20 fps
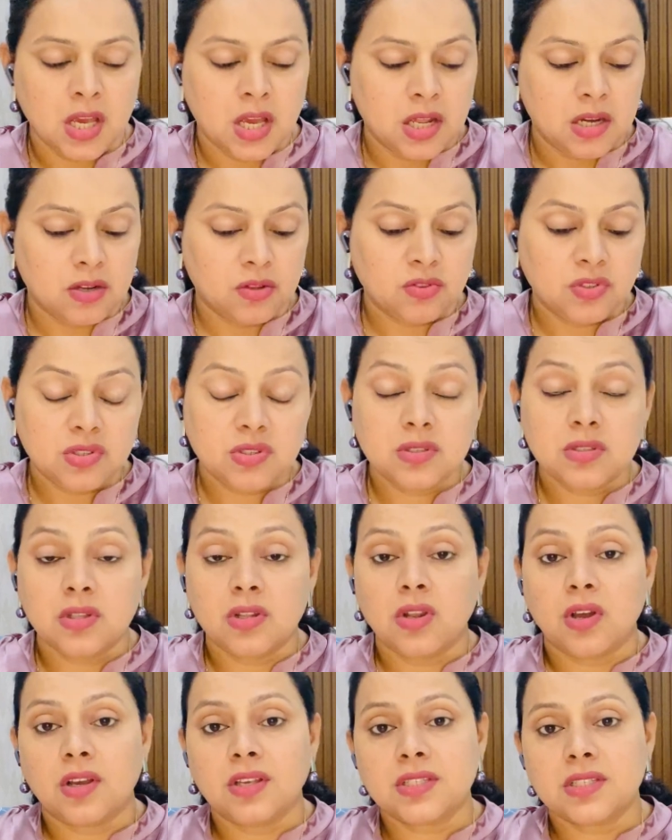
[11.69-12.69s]
Now this is the
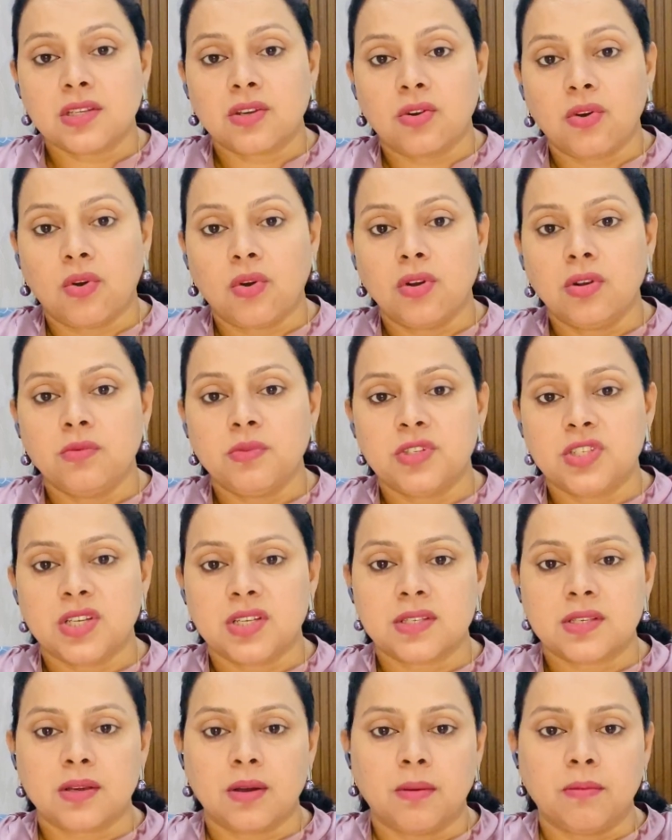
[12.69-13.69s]
last call which has
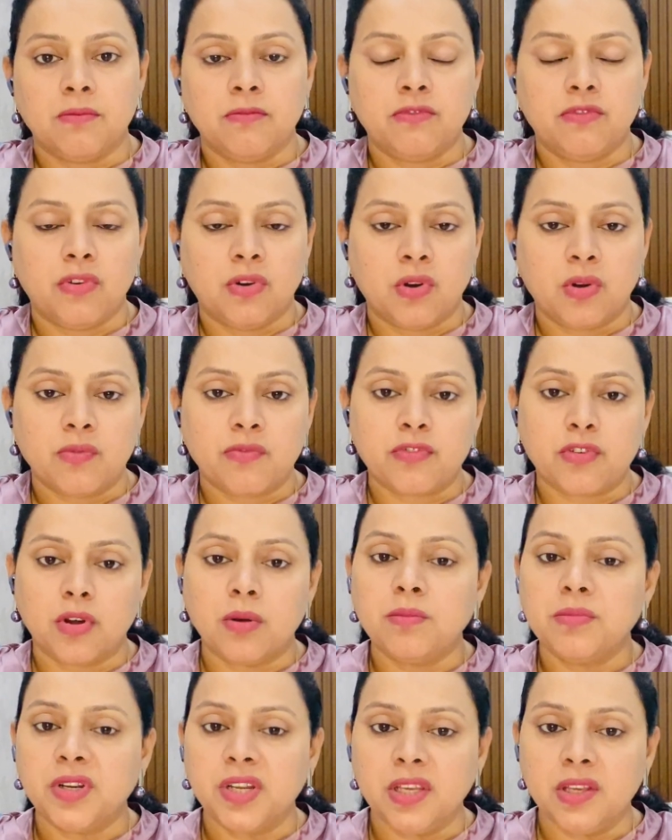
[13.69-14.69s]
come
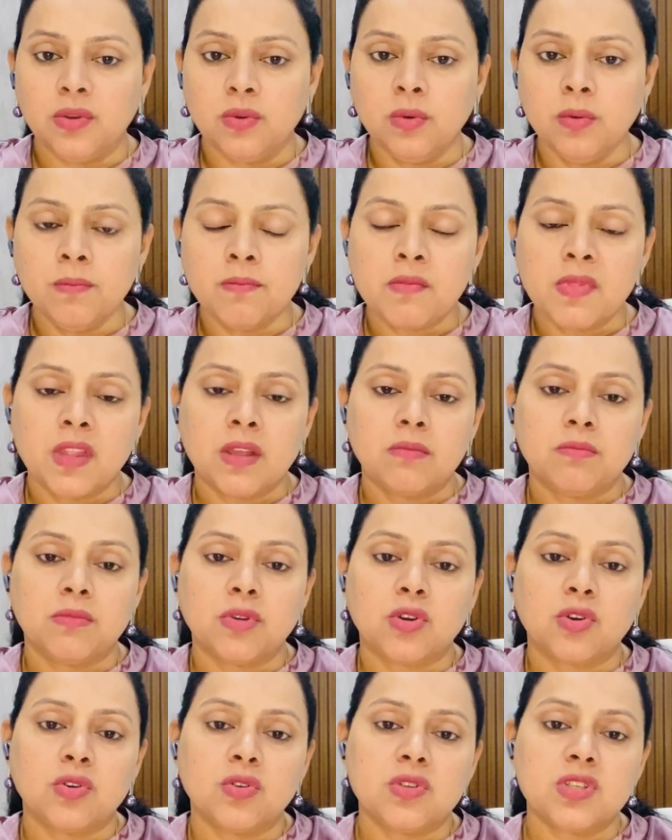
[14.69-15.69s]
from DU,
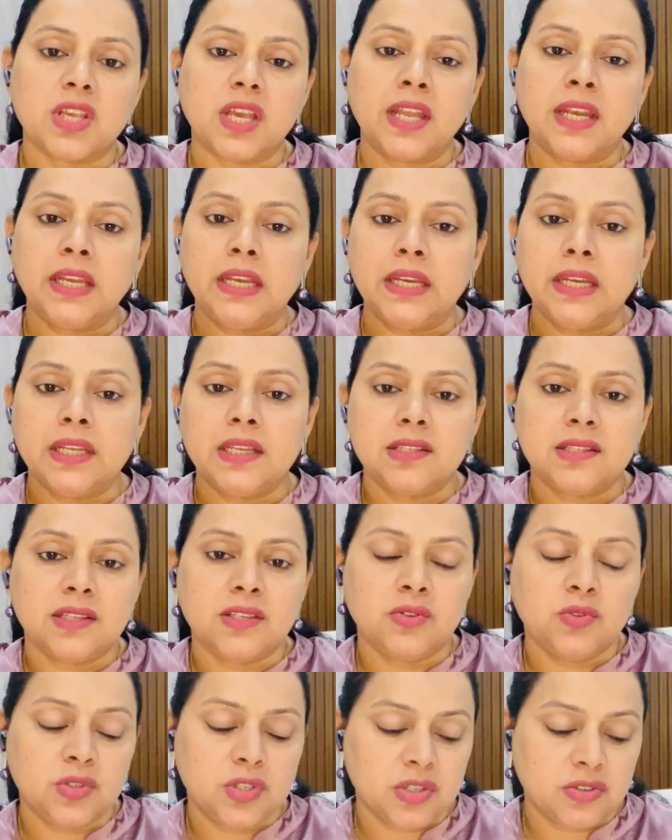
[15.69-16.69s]
because any day
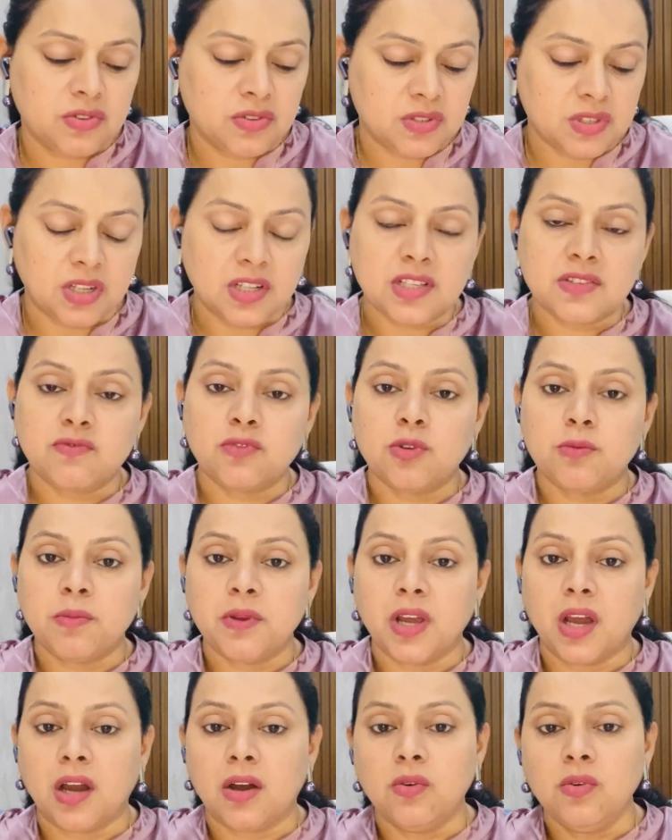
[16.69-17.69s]
CUT results would be
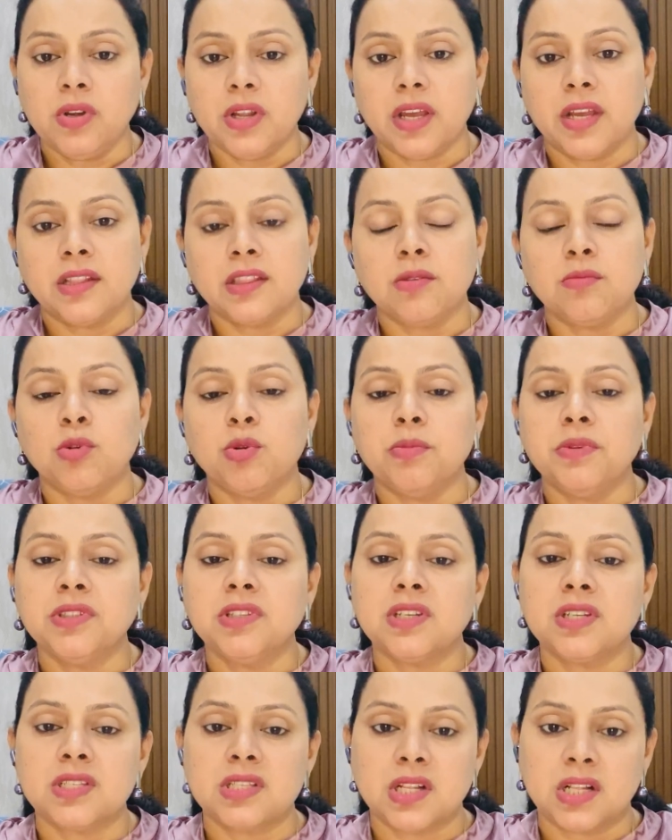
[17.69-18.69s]
out, and the moment the
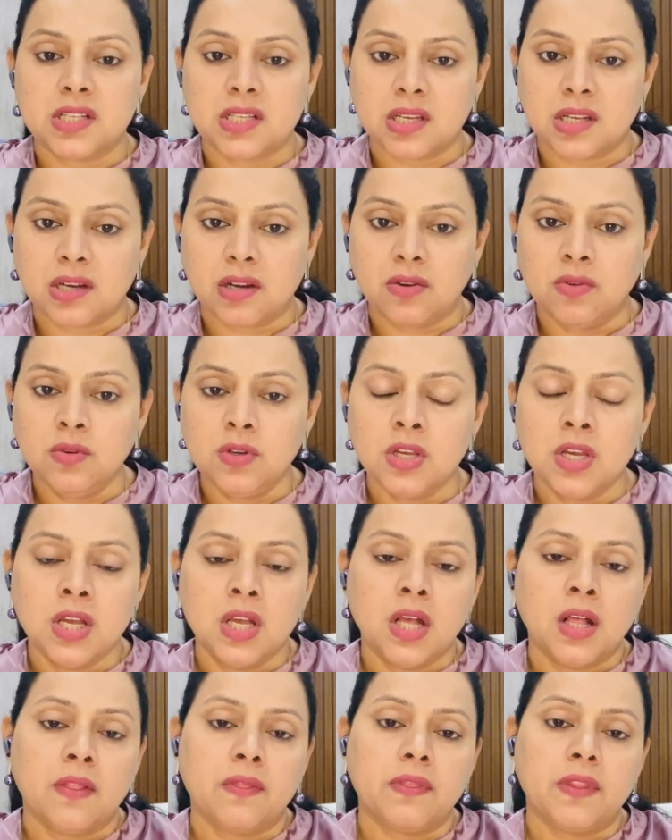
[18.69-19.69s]
results are out,
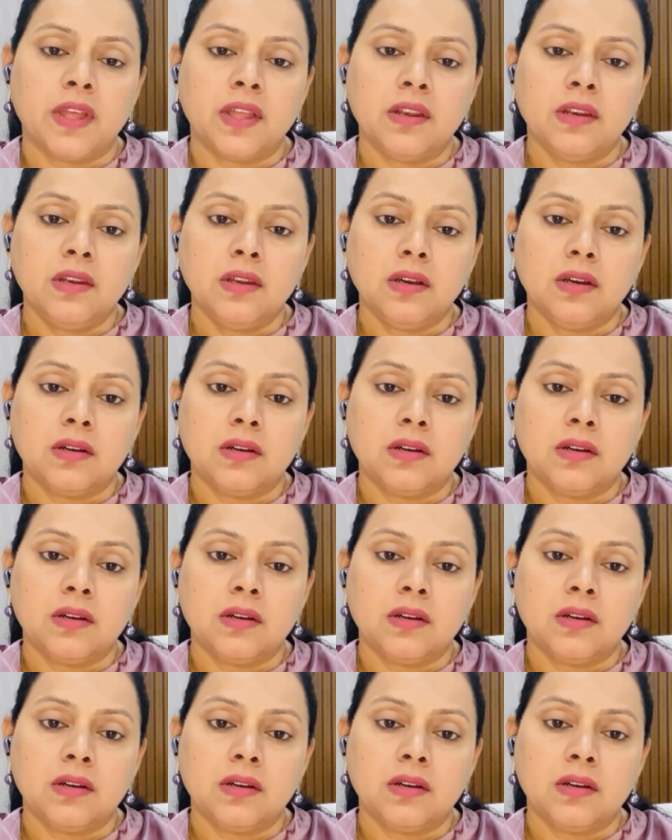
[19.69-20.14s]
then